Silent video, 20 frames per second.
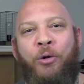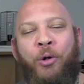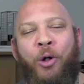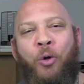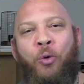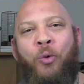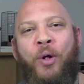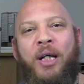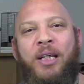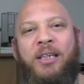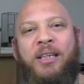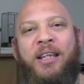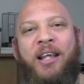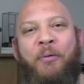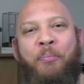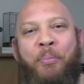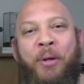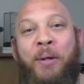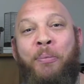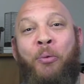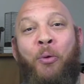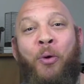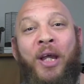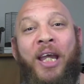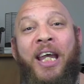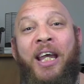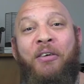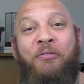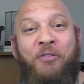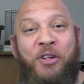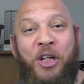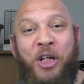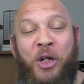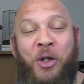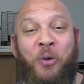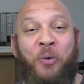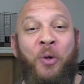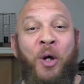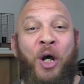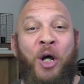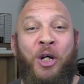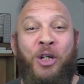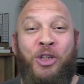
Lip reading: requests that people give to you